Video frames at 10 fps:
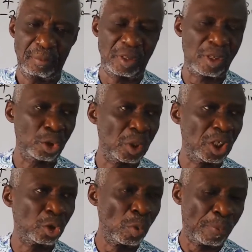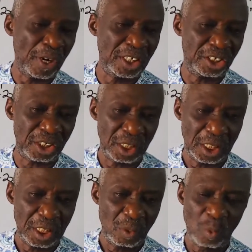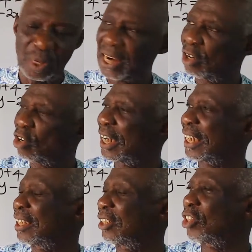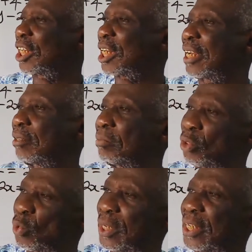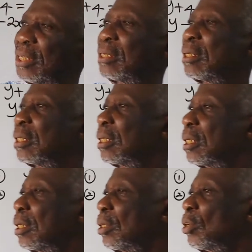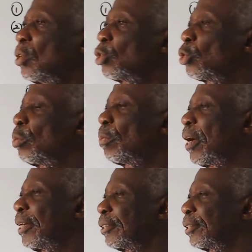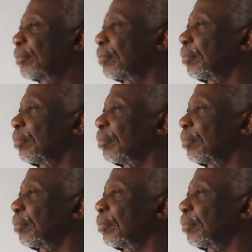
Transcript: Because with the 2 points, we can connect the straight line between those 2 points.